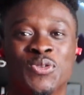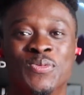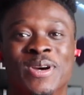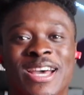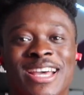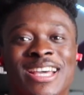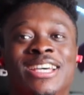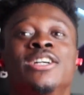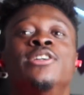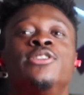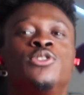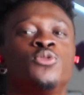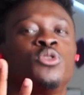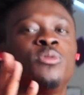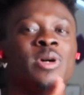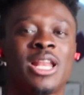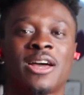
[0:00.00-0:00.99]
go back.
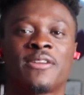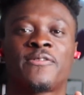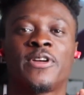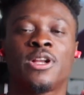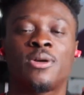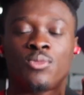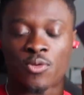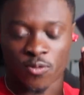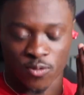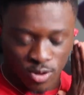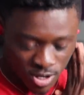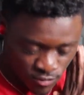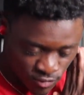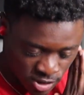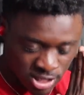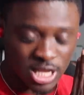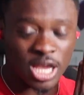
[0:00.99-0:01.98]
To women like freedom, we
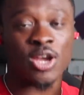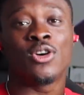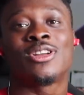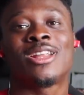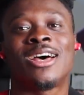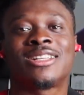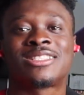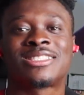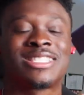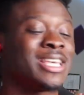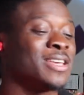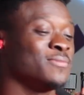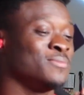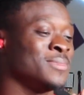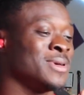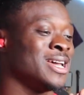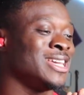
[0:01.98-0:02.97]
forever stay on that
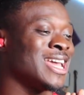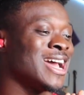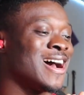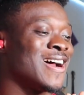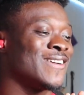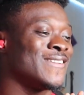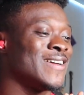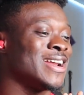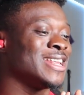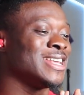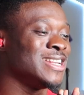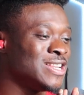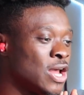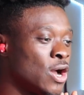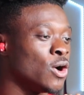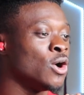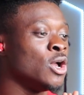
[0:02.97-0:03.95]
tip, man. Y'all already
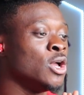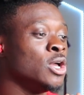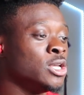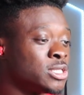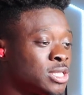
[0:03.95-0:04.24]
know.